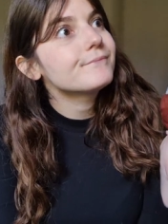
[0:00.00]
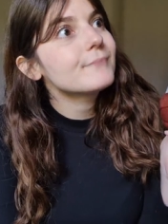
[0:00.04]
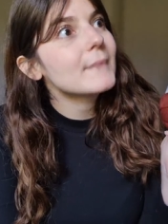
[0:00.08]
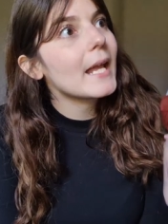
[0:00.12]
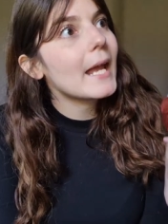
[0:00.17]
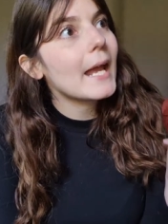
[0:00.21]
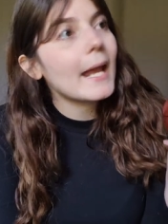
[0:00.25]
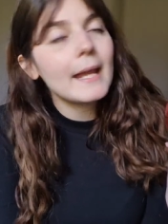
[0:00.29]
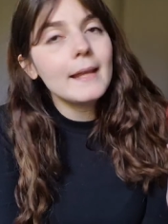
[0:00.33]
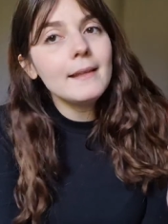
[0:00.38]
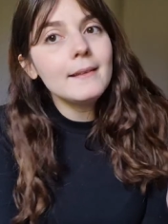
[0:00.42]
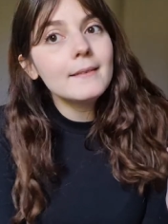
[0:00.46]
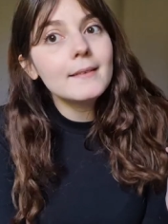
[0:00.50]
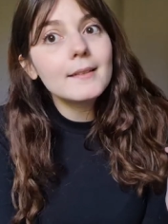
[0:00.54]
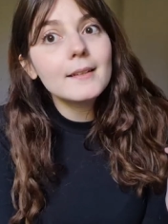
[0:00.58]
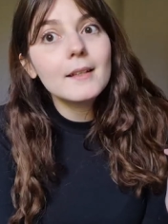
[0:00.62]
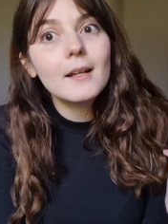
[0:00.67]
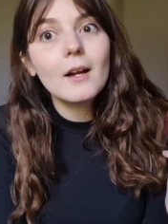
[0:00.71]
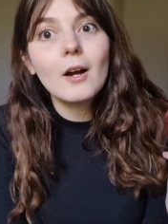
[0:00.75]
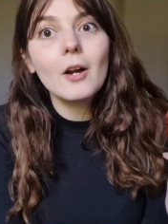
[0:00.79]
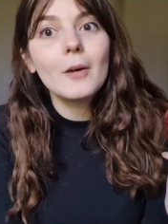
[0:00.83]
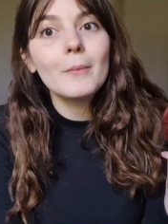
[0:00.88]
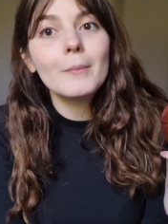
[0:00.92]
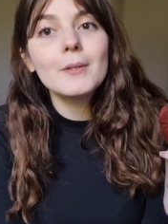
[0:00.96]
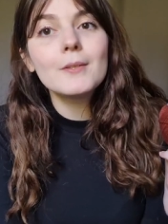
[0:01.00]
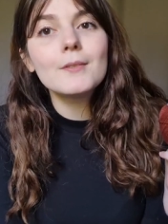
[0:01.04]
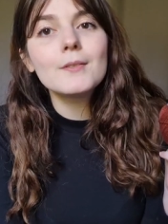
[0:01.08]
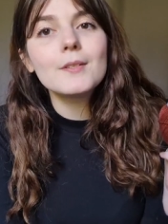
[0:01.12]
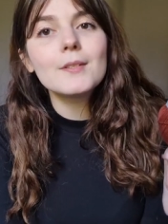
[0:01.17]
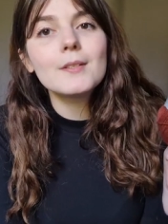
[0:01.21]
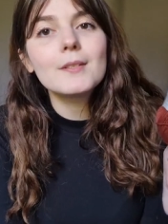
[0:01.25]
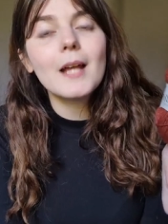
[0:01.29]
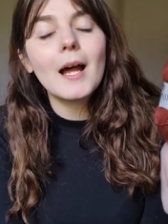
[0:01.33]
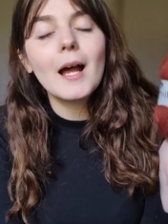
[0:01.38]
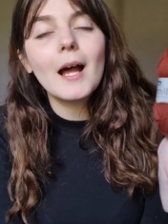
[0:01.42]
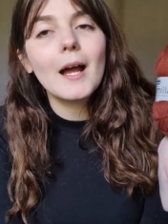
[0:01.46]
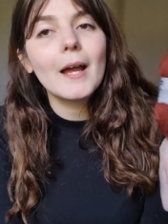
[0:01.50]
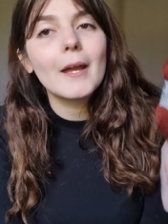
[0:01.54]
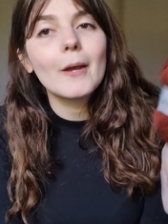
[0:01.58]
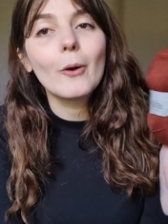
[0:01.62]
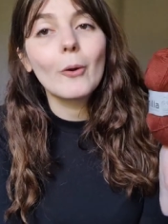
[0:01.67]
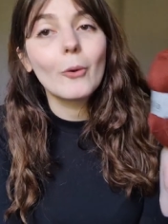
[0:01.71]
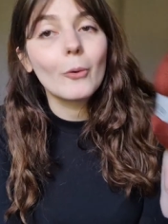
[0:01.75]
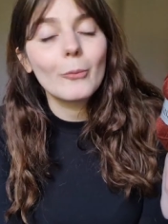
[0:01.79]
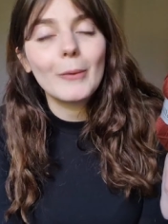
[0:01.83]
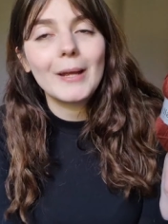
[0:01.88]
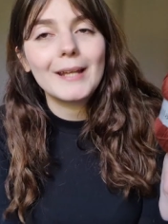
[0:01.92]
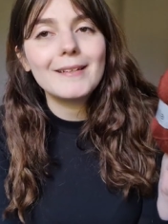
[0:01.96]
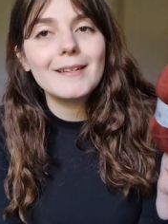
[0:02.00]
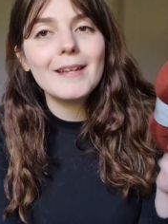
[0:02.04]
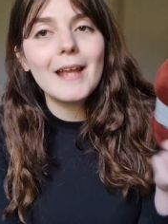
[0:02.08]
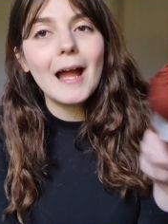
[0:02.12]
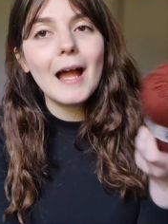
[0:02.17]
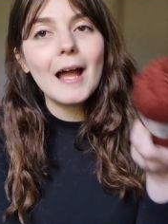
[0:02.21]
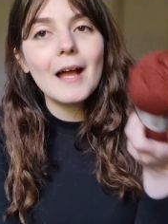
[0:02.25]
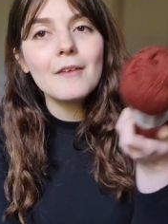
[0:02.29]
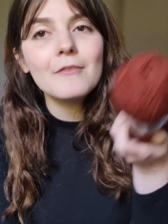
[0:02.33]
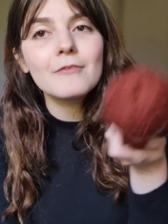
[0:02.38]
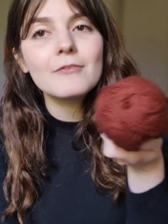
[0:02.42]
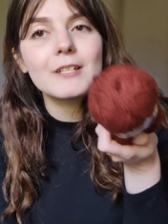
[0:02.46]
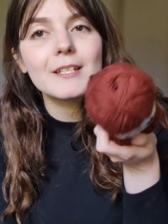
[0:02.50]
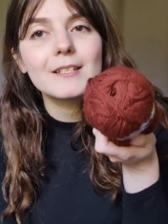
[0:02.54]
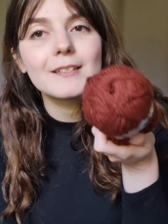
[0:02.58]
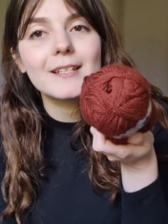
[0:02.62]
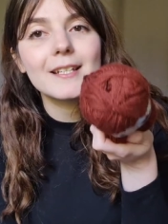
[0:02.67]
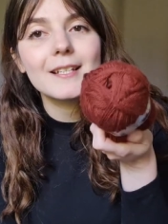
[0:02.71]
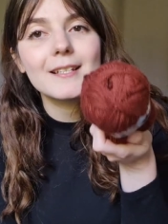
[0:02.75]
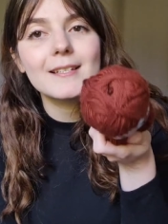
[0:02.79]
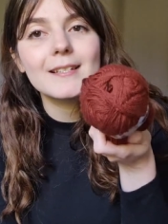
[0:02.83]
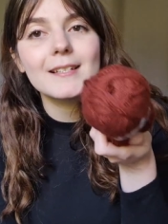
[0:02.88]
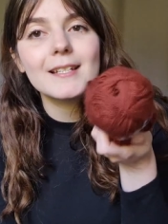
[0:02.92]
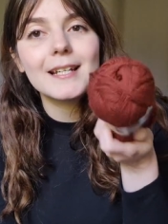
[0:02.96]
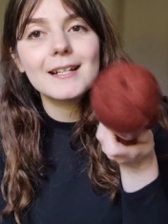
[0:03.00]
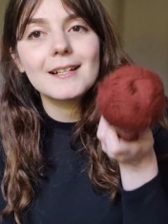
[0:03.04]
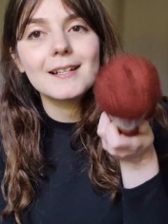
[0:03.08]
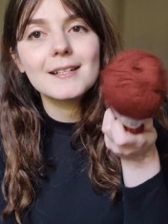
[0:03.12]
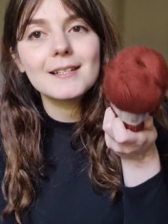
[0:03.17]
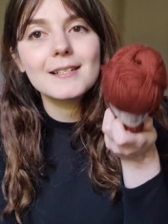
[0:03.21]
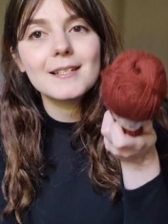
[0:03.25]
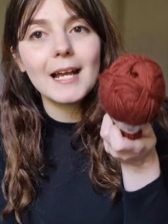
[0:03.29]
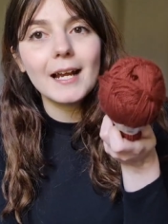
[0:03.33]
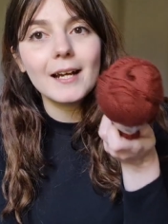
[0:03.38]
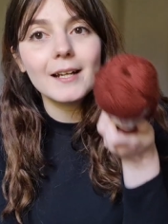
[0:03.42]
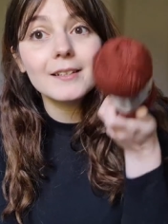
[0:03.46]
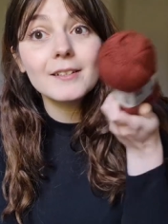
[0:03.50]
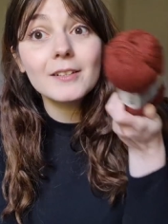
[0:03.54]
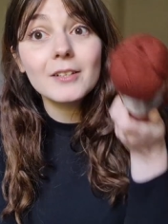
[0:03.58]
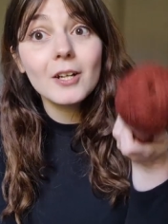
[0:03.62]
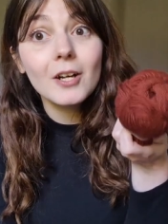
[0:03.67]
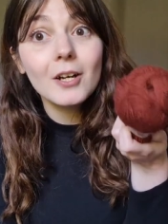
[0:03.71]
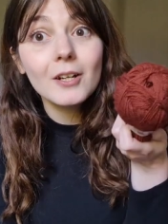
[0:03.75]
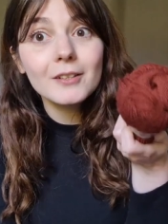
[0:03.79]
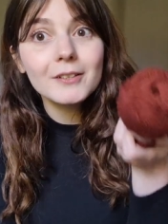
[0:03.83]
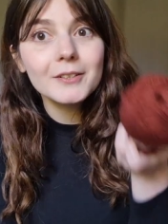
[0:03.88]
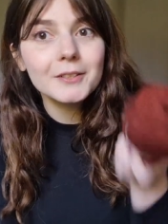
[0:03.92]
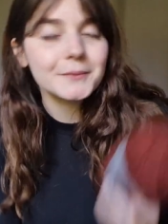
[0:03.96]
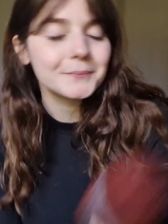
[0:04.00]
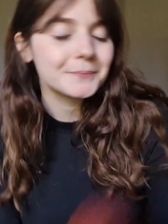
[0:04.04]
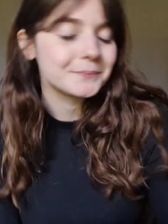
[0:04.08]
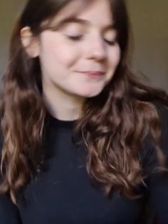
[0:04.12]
8 garments that I already have in this exact color.